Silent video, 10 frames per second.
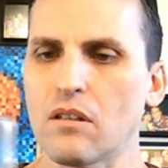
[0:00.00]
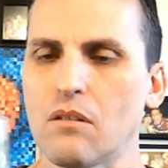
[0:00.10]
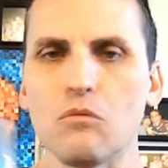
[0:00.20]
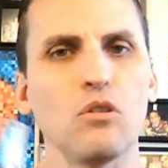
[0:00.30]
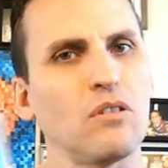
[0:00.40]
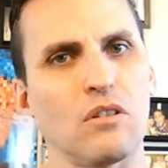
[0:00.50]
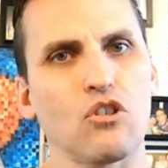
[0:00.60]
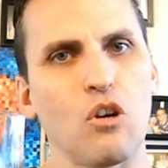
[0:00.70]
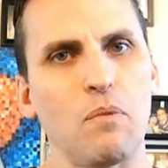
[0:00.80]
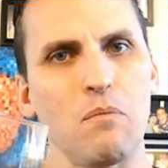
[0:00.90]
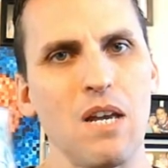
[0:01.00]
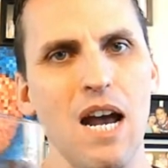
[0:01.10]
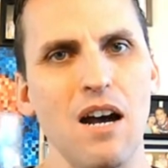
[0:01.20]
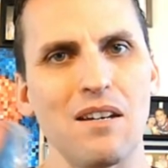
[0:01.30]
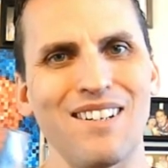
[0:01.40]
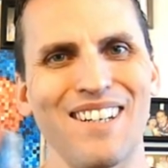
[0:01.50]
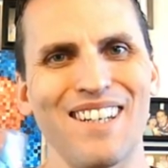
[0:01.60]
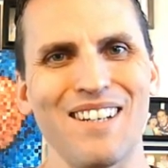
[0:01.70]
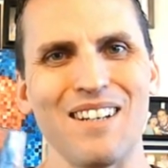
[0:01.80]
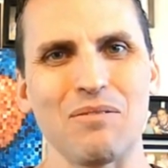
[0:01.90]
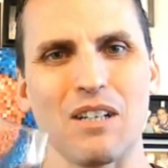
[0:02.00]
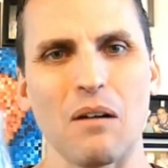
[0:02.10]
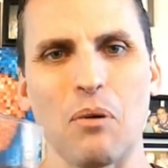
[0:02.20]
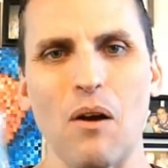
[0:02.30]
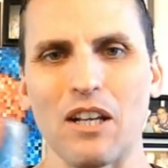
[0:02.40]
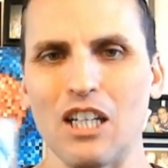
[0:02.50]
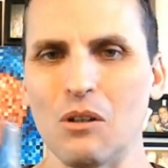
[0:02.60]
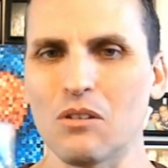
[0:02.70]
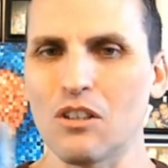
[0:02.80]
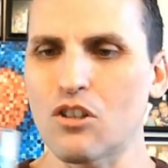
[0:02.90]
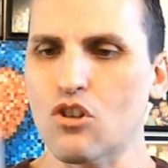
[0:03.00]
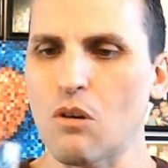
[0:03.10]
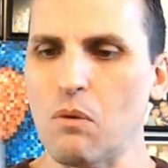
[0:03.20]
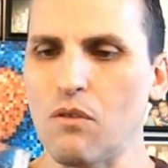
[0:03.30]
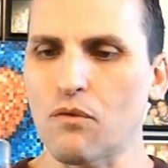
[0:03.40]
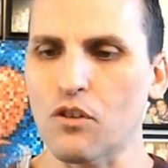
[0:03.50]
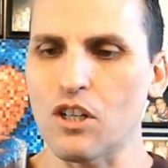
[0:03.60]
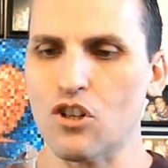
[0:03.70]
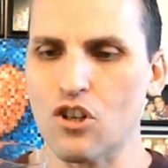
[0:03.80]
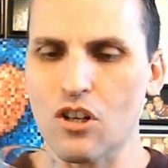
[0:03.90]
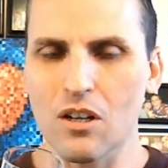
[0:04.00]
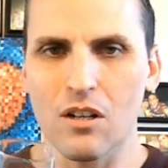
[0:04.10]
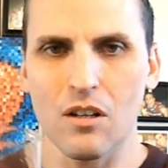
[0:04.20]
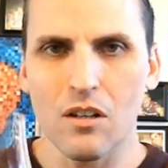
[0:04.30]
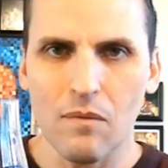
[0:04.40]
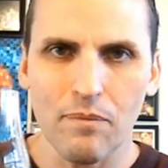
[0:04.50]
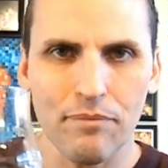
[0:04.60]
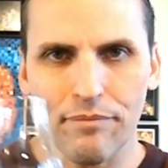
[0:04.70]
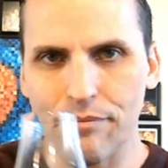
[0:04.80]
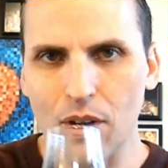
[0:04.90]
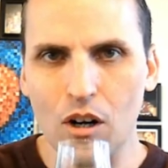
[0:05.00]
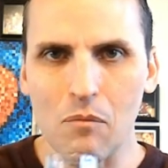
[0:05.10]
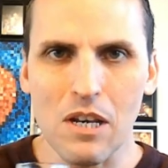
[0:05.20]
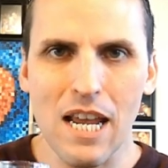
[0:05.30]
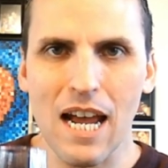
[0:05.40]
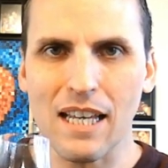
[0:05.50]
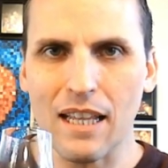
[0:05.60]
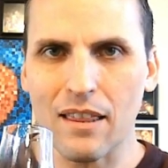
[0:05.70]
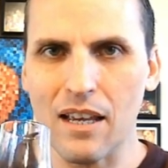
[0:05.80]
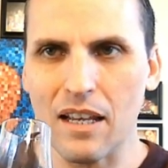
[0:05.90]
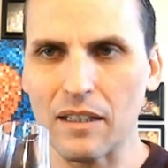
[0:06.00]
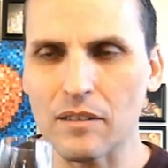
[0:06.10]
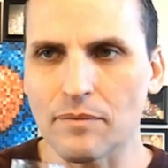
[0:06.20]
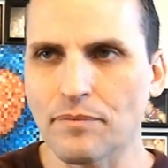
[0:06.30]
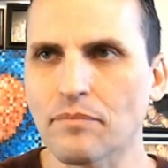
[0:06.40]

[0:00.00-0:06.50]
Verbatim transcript: The music's tripping me out. It's kind of probably going to go with this trippy French Armagnac-y thing.